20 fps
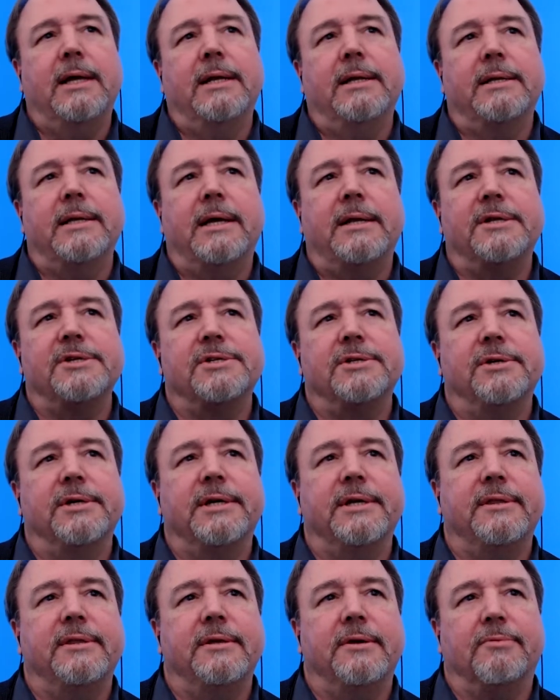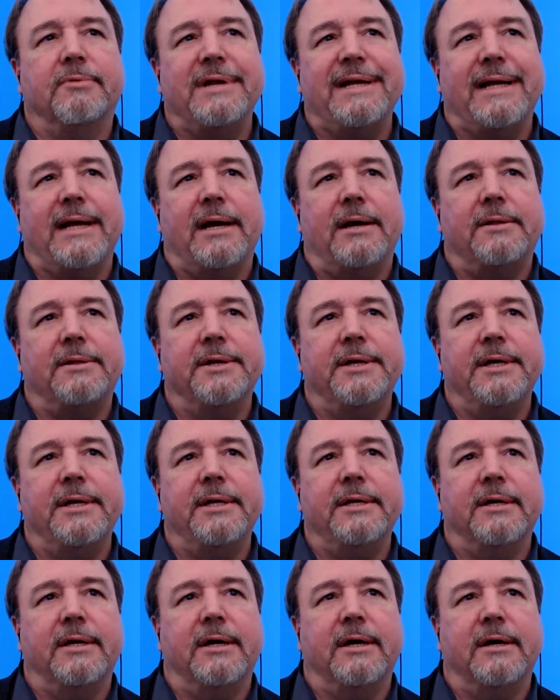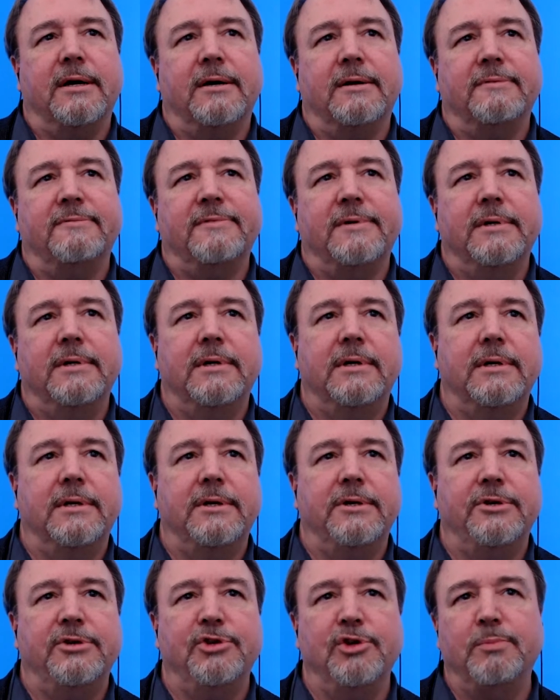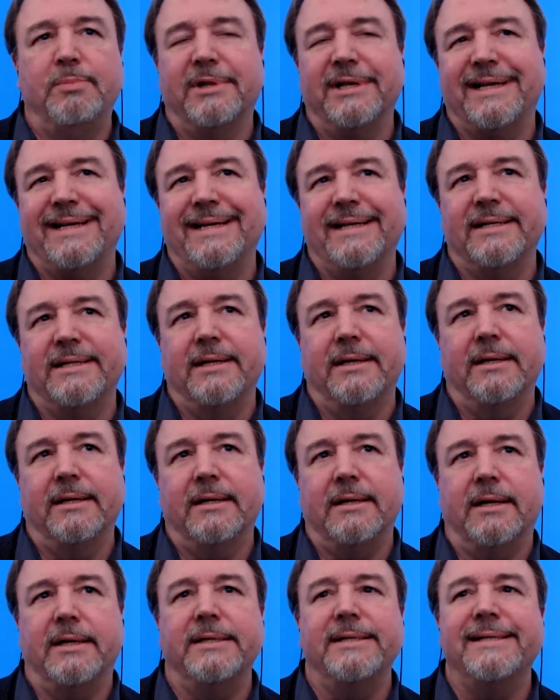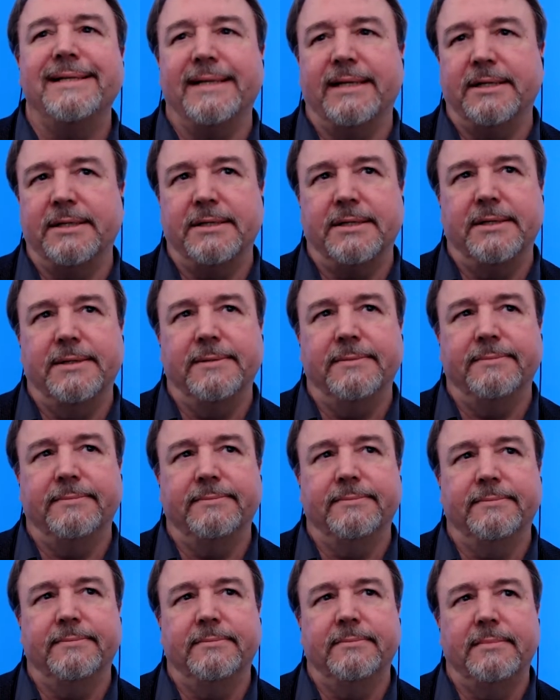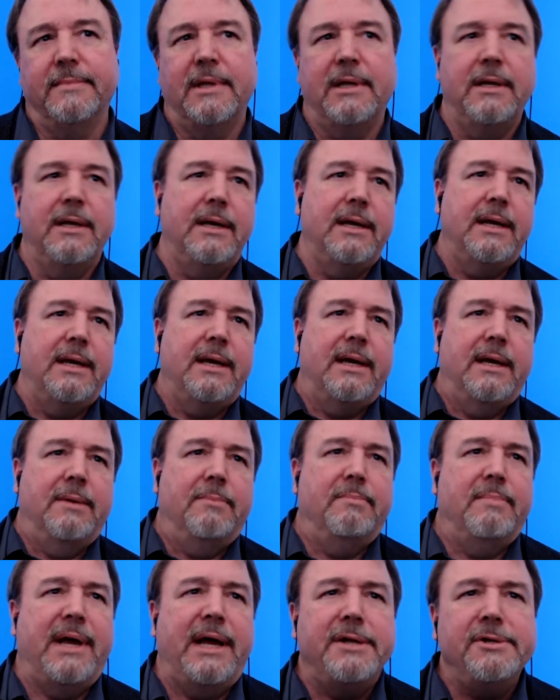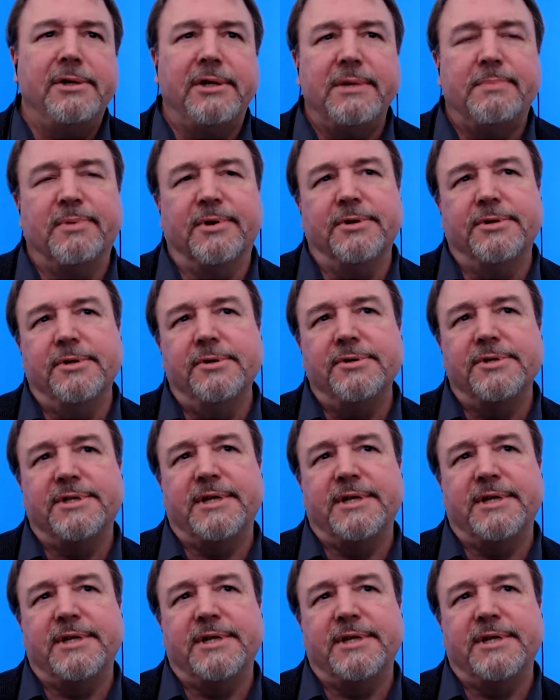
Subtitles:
Now let's look at the reality of duplicate content. Manually produced